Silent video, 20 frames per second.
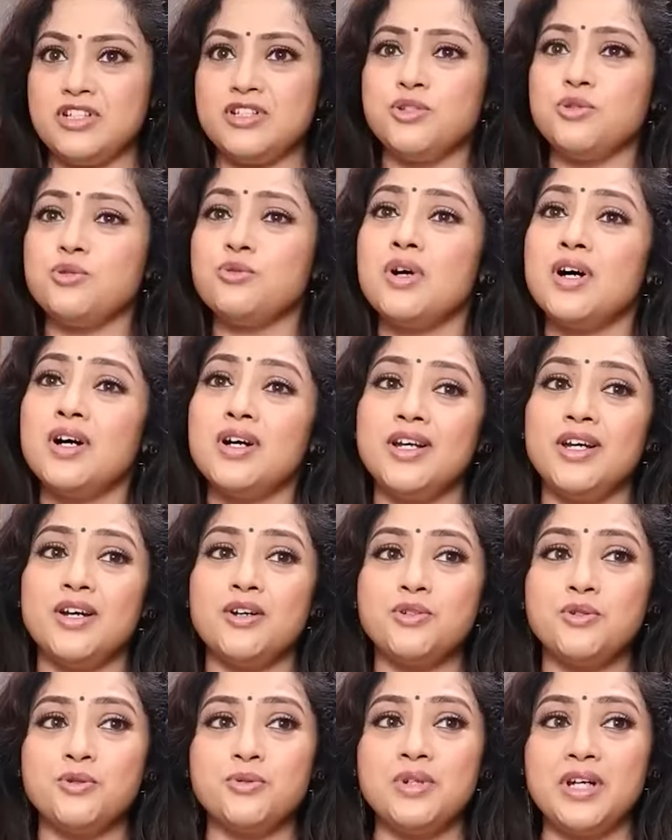if it is too
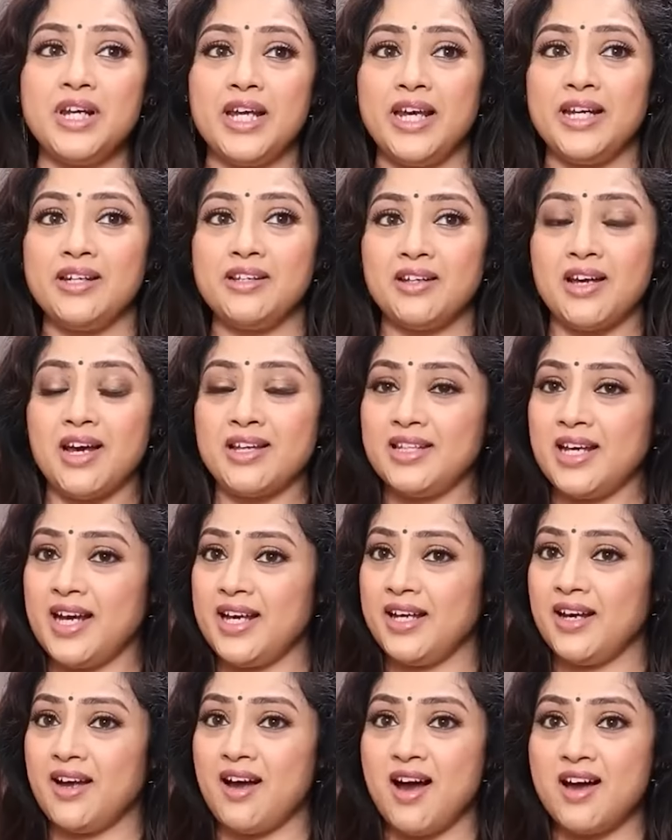early or too late.
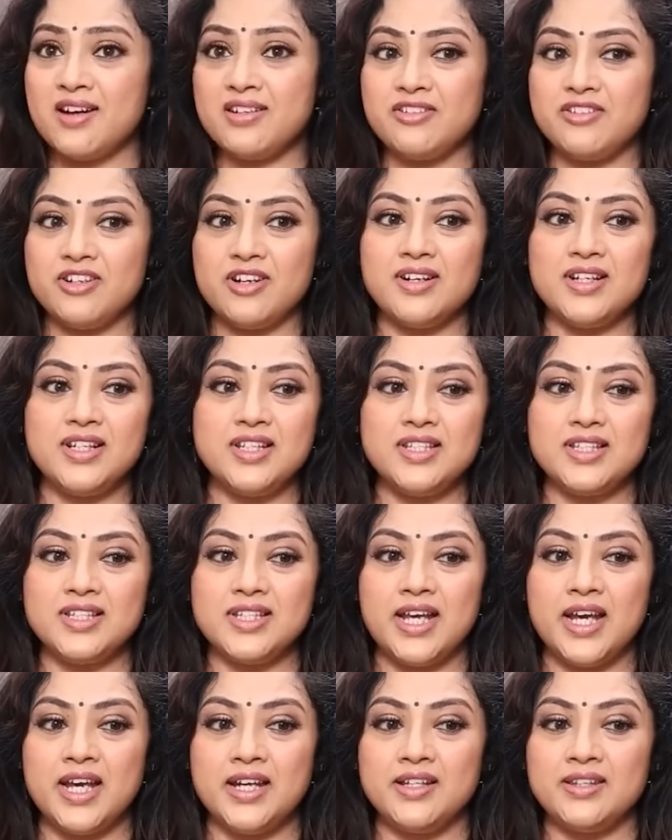Adi I can't really
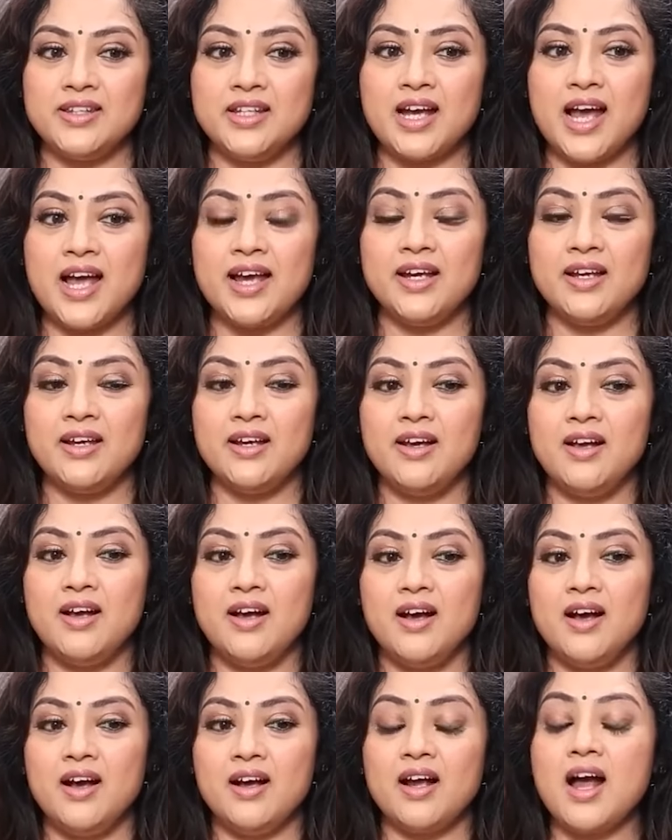say anything. I
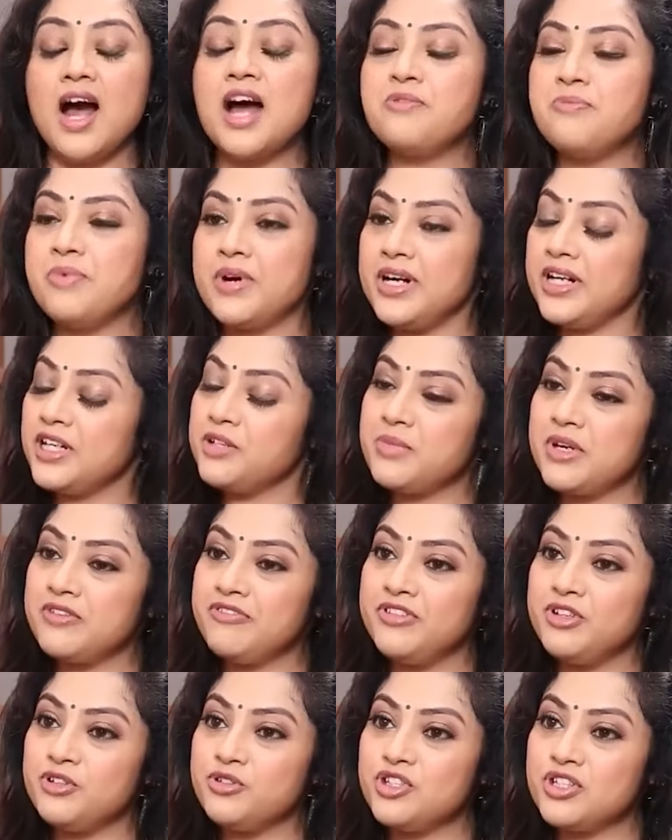can't predict
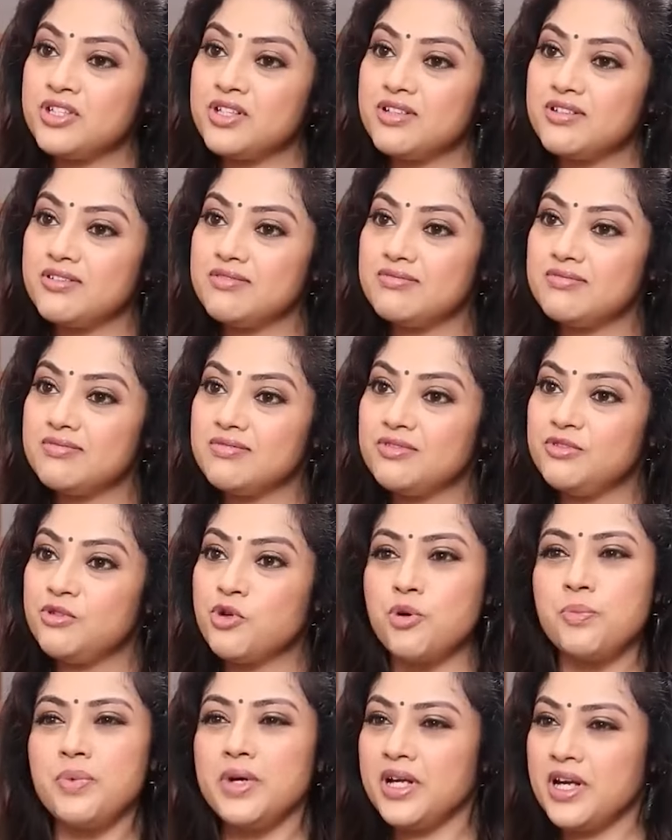my future.
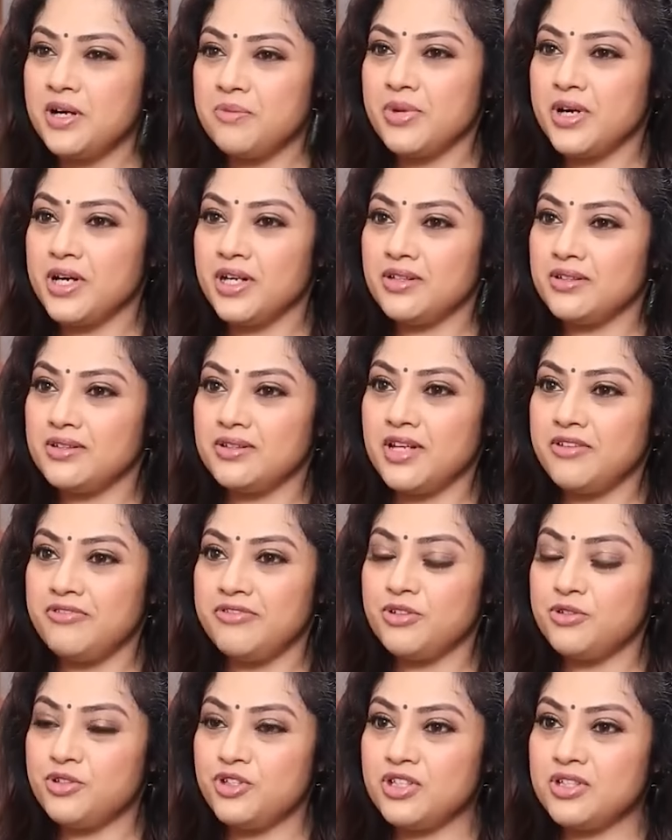Nobody can predict
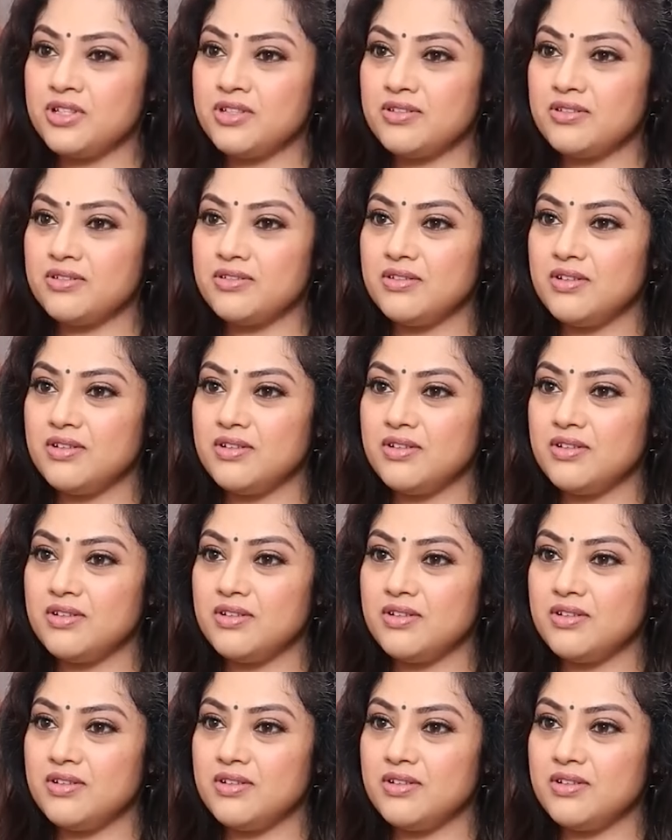their future.